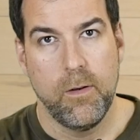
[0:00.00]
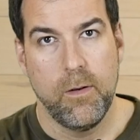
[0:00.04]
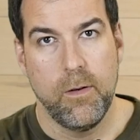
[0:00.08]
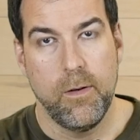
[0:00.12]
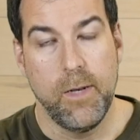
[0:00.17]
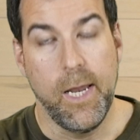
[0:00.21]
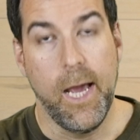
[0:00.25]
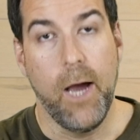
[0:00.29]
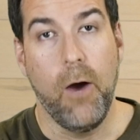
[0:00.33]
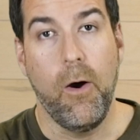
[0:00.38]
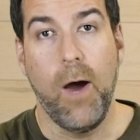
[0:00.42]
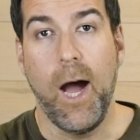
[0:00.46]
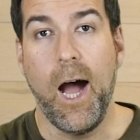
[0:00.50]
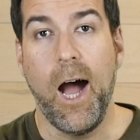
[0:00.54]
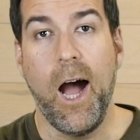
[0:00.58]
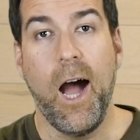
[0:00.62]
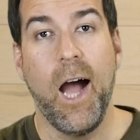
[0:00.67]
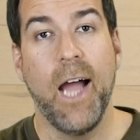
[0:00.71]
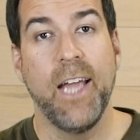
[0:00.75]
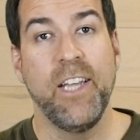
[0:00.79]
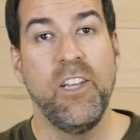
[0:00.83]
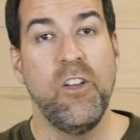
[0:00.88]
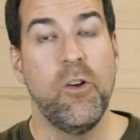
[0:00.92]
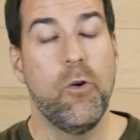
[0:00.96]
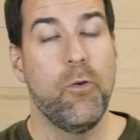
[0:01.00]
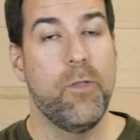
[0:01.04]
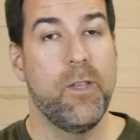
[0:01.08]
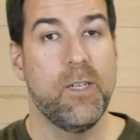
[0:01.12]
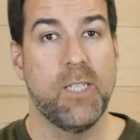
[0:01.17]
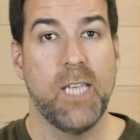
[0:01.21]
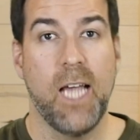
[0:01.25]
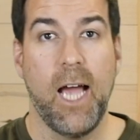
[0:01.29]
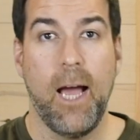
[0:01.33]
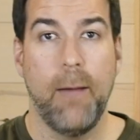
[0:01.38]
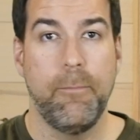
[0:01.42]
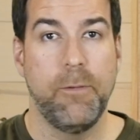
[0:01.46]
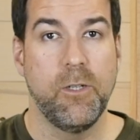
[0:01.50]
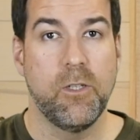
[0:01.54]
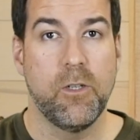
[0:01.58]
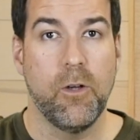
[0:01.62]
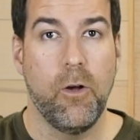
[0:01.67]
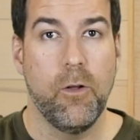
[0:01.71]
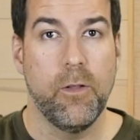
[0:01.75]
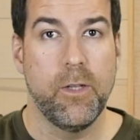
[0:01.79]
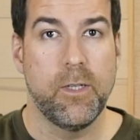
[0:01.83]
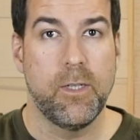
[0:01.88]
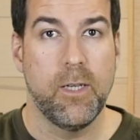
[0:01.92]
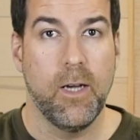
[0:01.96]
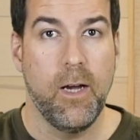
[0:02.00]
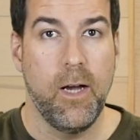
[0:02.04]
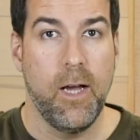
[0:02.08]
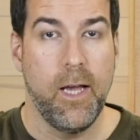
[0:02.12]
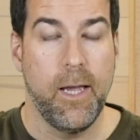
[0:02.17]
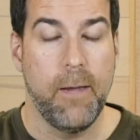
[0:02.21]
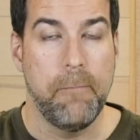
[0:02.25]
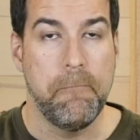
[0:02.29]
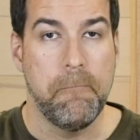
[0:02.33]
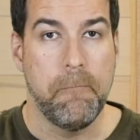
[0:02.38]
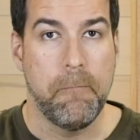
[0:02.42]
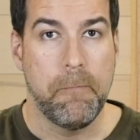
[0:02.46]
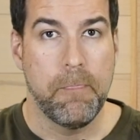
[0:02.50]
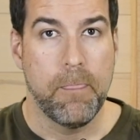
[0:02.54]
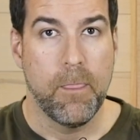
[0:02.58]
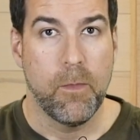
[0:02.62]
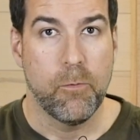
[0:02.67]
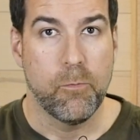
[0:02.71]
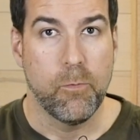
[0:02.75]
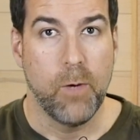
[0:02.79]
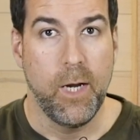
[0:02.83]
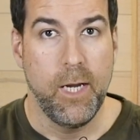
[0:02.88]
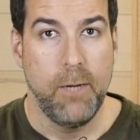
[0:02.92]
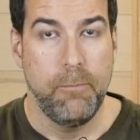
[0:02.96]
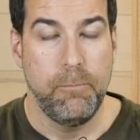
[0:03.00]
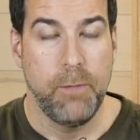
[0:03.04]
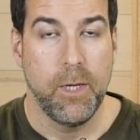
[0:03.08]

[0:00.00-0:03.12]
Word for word: Now, I know this happens all the time, right?